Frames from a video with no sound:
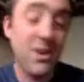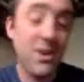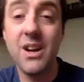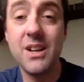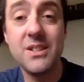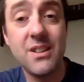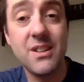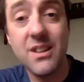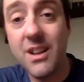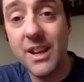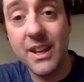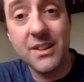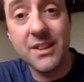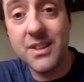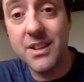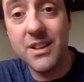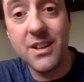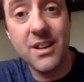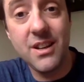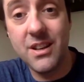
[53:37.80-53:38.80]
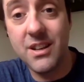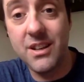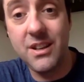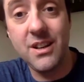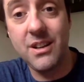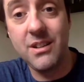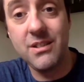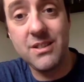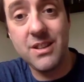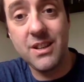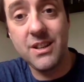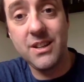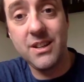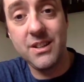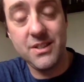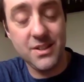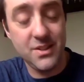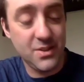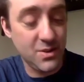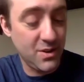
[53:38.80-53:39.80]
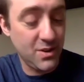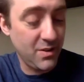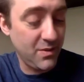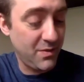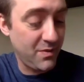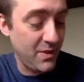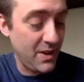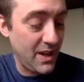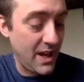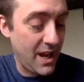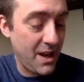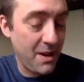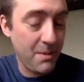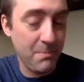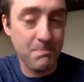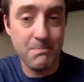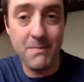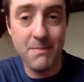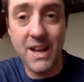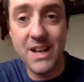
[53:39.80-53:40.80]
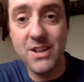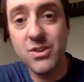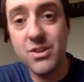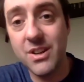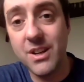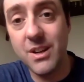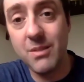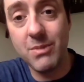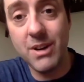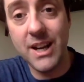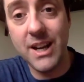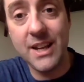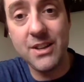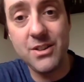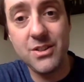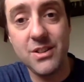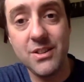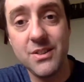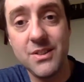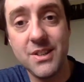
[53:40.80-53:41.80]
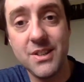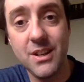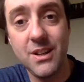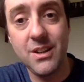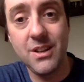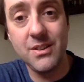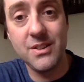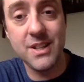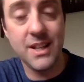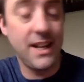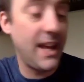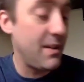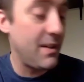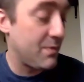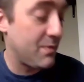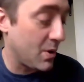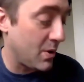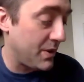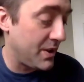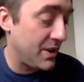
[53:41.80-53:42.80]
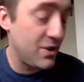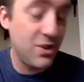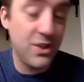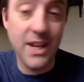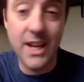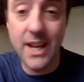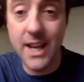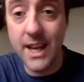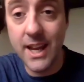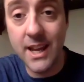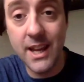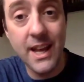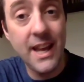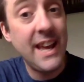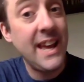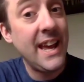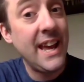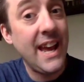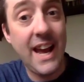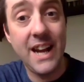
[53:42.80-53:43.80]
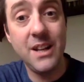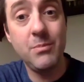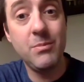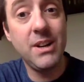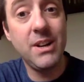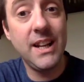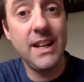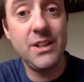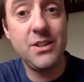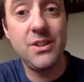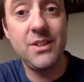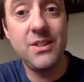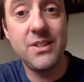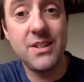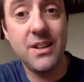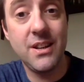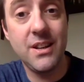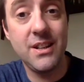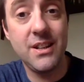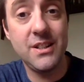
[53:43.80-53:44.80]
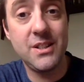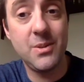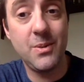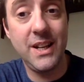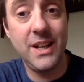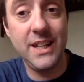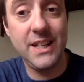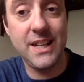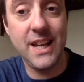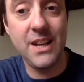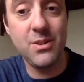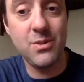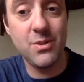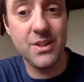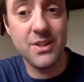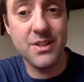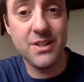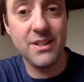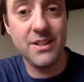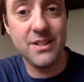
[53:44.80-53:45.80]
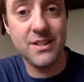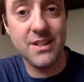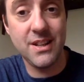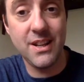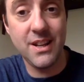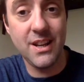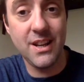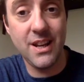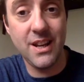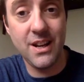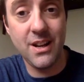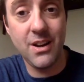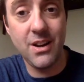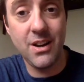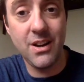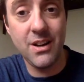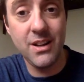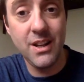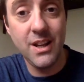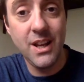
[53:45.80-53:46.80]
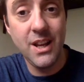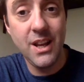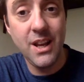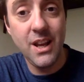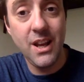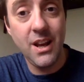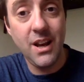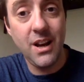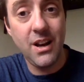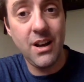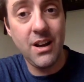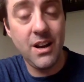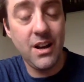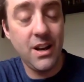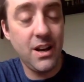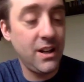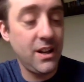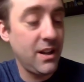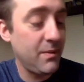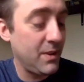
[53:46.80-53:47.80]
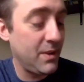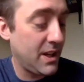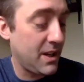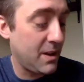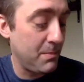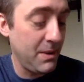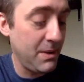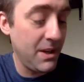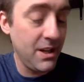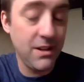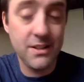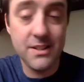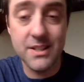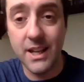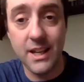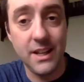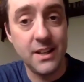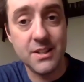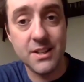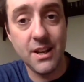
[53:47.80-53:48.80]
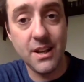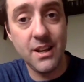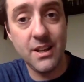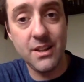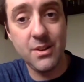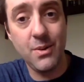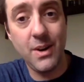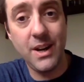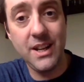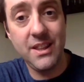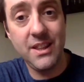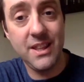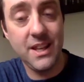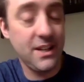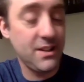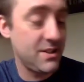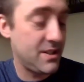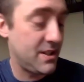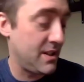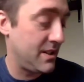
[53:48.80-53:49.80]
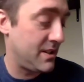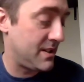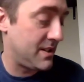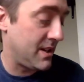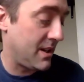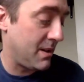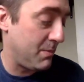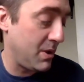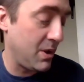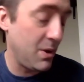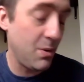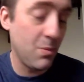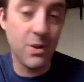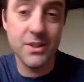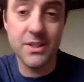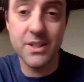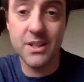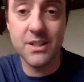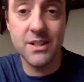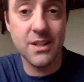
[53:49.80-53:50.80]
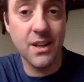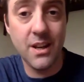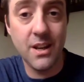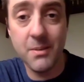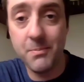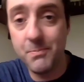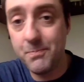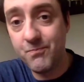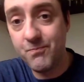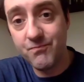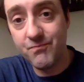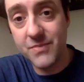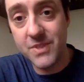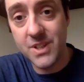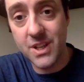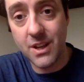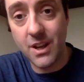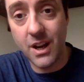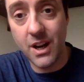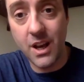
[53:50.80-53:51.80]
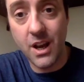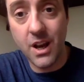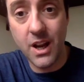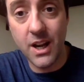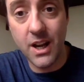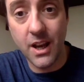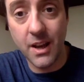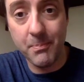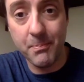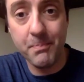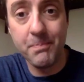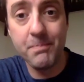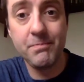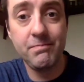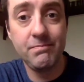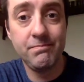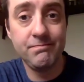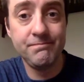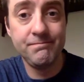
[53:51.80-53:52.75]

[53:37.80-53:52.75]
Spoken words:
you guys would like to sort of mention in relation to Lavecon this year, and in relation to Elite Dangerous and our lovely community. Is there any things that you wanted to kind of highlight?